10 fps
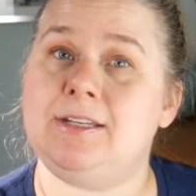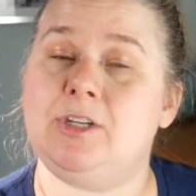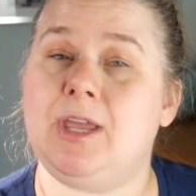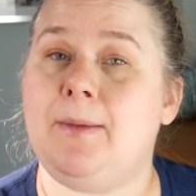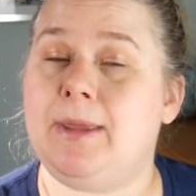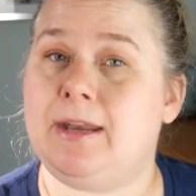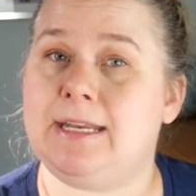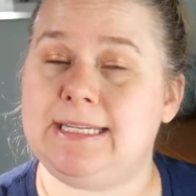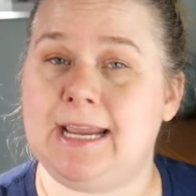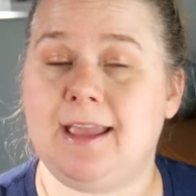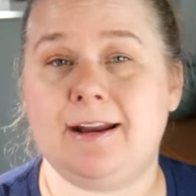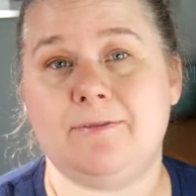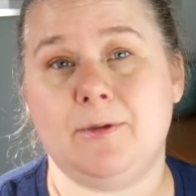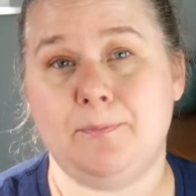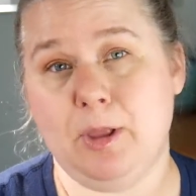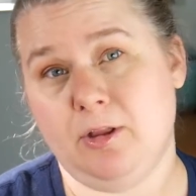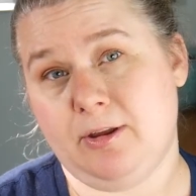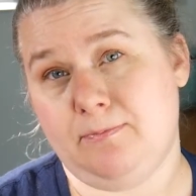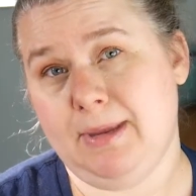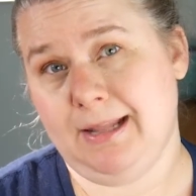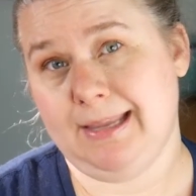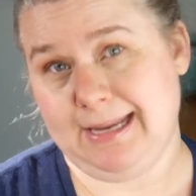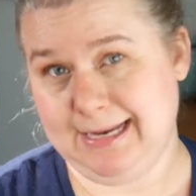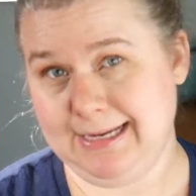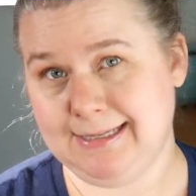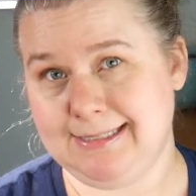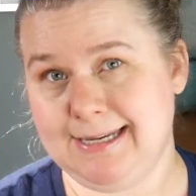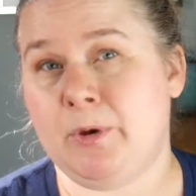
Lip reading: to come in and take kind of the bulk middle innings.